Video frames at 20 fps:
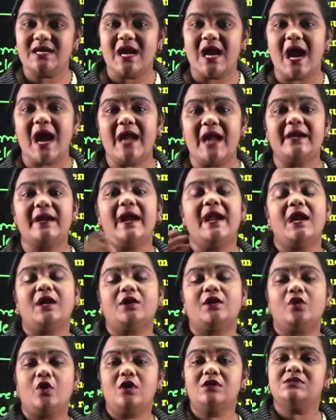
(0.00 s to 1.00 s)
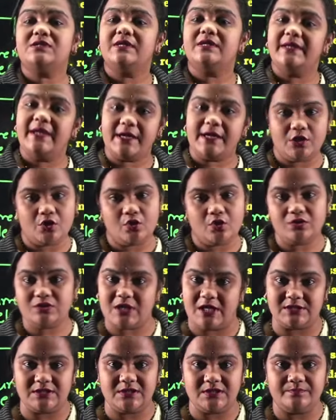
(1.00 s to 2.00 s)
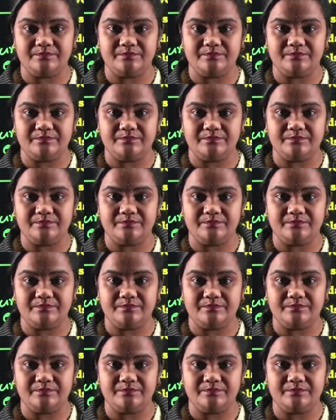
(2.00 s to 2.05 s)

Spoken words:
or electrons negatively charged.